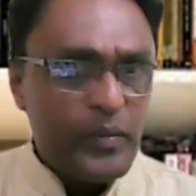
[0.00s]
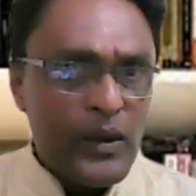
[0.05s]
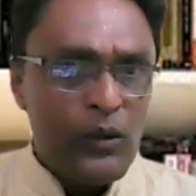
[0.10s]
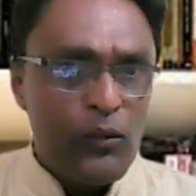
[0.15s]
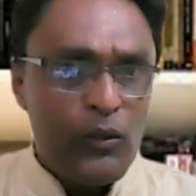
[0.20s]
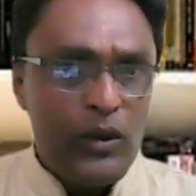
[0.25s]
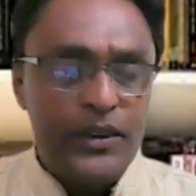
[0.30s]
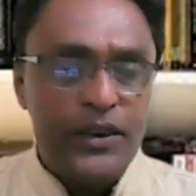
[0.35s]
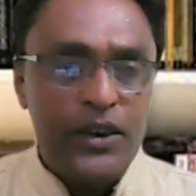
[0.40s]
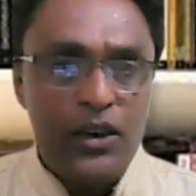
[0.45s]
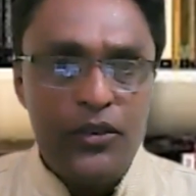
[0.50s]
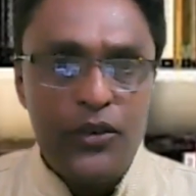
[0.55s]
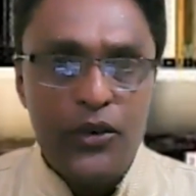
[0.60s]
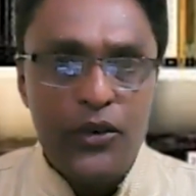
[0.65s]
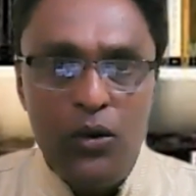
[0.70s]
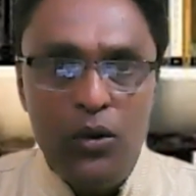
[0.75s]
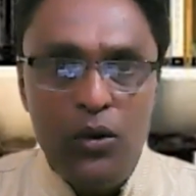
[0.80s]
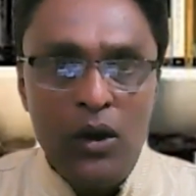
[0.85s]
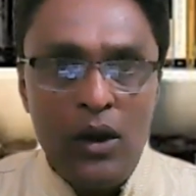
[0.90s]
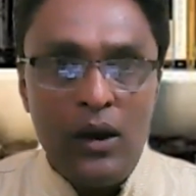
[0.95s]
will give
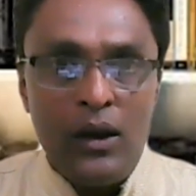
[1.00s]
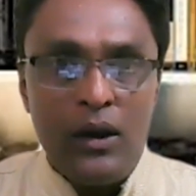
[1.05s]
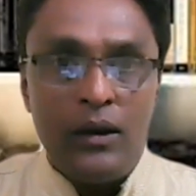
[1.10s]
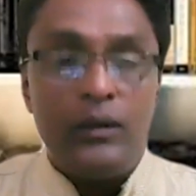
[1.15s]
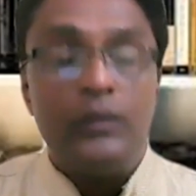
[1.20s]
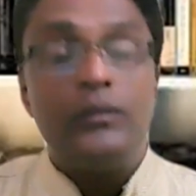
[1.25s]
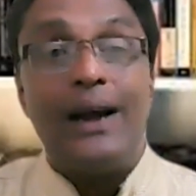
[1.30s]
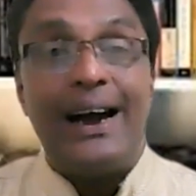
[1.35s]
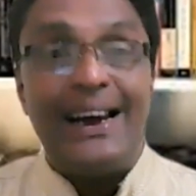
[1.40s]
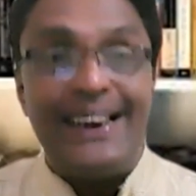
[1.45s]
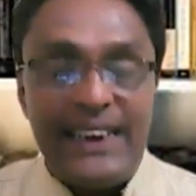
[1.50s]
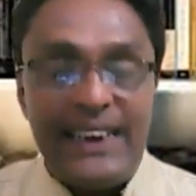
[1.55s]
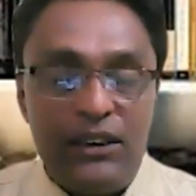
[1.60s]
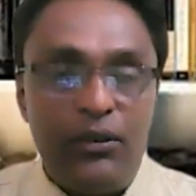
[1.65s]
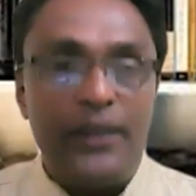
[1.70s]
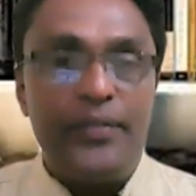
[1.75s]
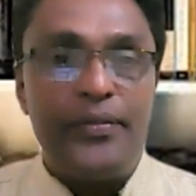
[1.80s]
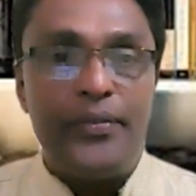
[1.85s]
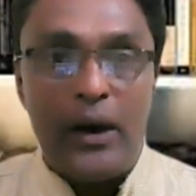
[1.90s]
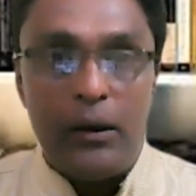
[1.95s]
you an
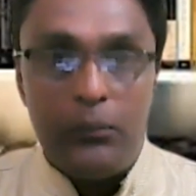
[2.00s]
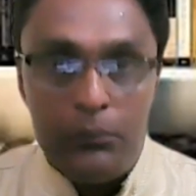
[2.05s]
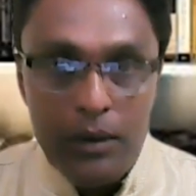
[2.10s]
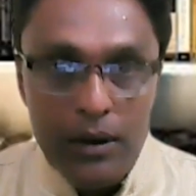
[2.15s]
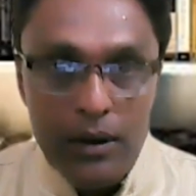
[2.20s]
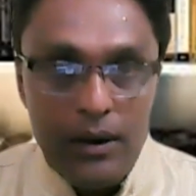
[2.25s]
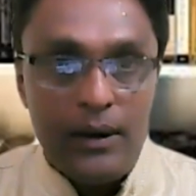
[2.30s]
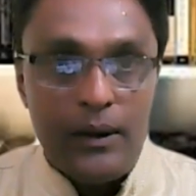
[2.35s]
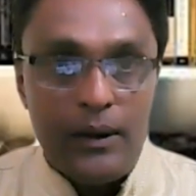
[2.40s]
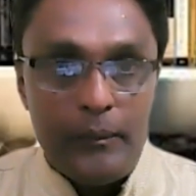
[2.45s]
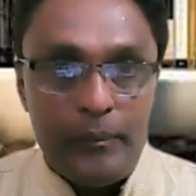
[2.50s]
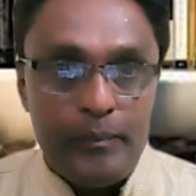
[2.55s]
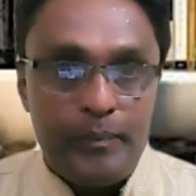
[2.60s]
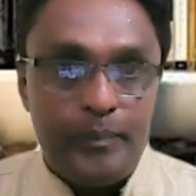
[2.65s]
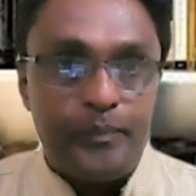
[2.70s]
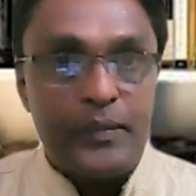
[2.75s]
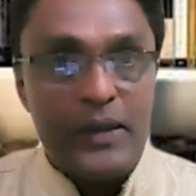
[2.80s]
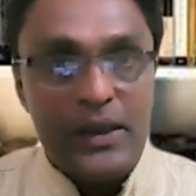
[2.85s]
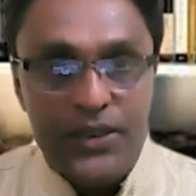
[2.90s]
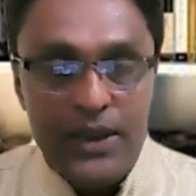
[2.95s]
even number.
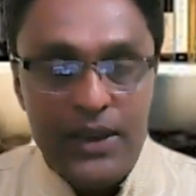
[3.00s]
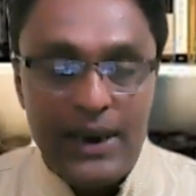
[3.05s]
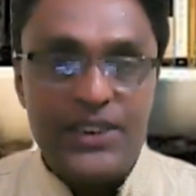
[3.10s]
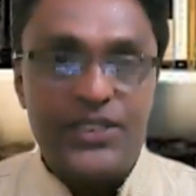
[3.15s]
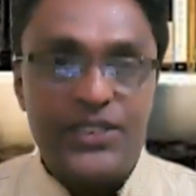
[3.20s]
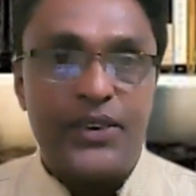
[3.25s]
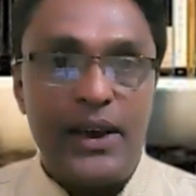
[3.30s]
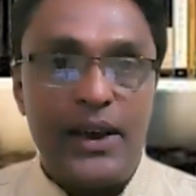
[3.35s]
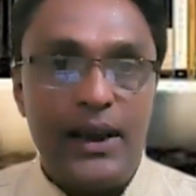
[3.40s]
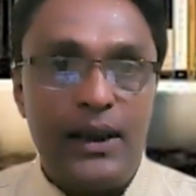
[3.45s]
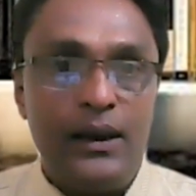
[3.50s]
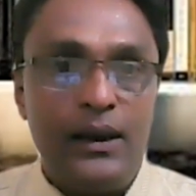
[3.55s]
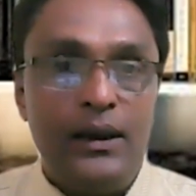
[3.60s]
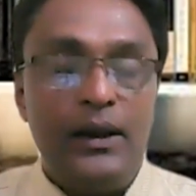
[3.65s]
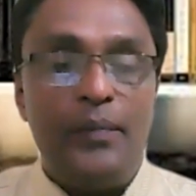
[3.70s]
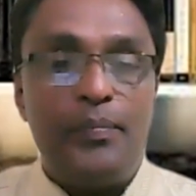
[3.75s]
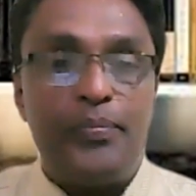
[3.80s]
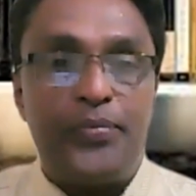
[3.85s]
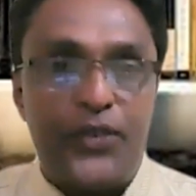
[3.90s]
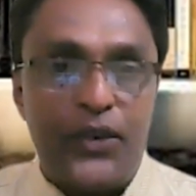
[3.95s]
So let's take
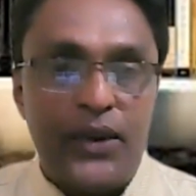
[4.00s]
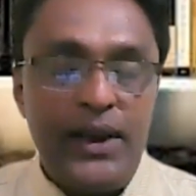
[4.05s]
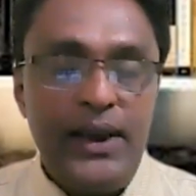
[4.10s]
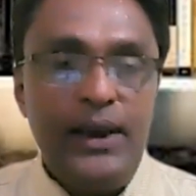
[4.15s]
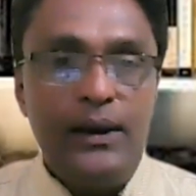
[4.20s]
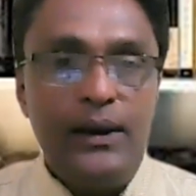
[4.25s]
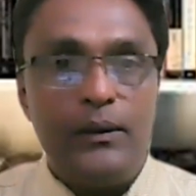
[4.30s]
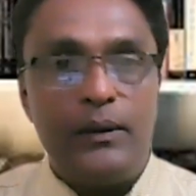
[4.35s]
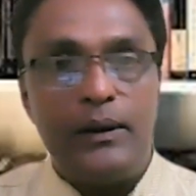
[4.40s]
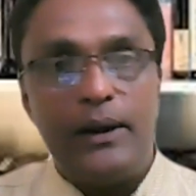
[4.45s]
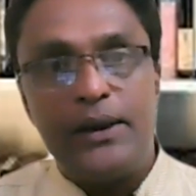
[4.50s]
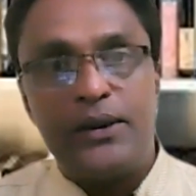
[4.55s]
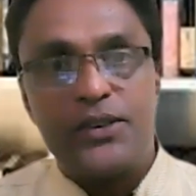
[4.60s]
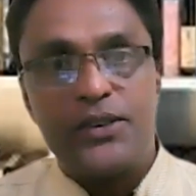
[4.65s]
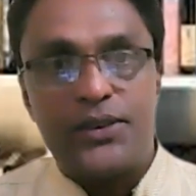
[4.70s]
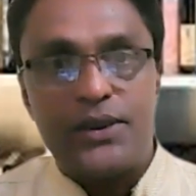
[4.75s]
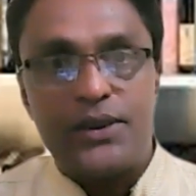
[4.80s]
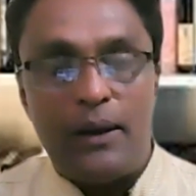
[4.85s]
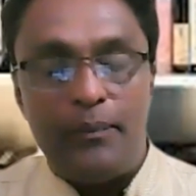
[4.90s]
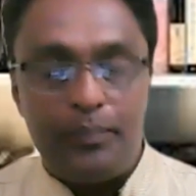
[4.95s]
3 into
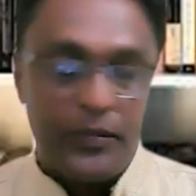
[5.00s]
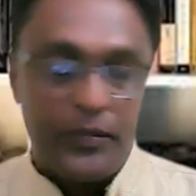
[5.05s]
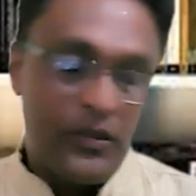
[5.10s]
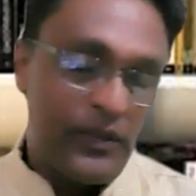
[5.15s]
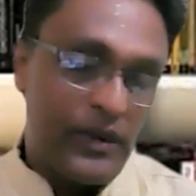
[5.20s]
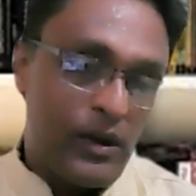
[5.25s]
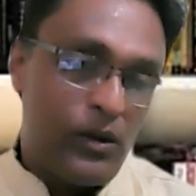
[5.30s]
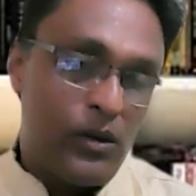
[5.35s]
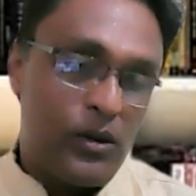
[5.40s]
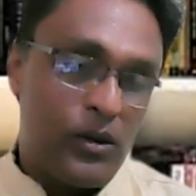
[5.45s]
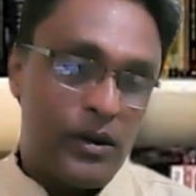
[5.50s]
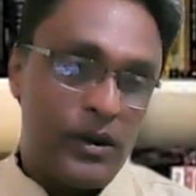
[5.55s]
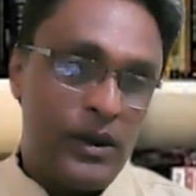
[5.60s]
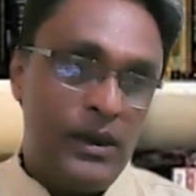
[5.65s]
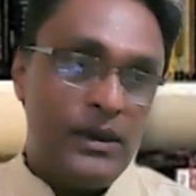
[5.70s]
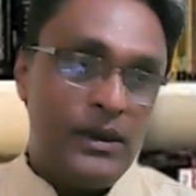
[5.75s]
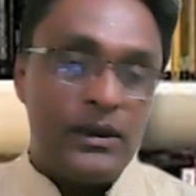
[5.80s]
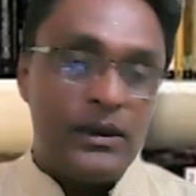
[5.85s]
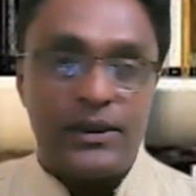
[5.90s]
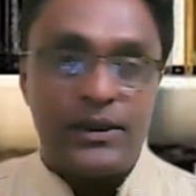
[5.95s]
7 or
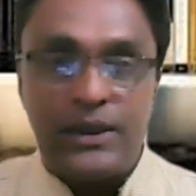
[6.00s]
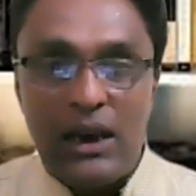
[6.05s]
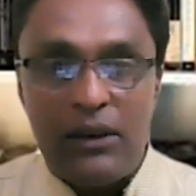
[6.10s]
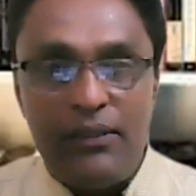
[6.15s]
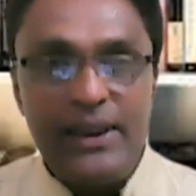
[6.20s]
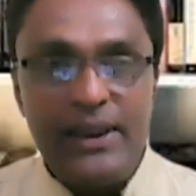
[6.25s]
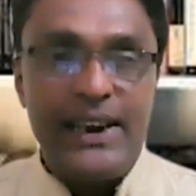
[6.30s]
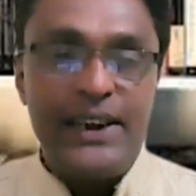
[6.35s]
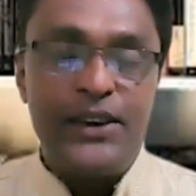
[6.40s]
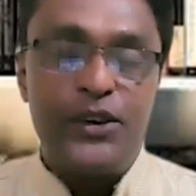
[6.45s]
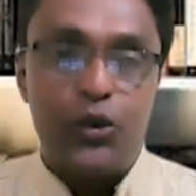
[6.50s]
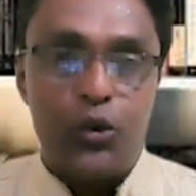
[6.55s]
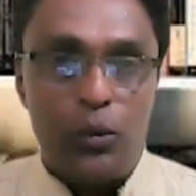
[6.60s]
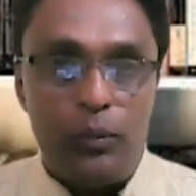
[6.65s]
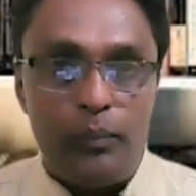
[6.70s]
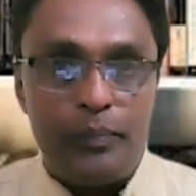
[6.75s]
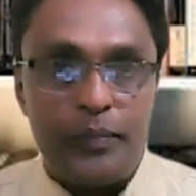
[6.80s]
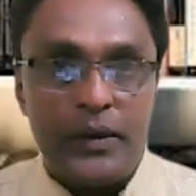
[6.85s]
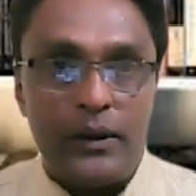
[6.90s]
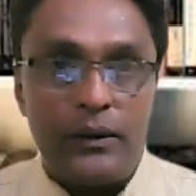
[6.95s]
7 into 2.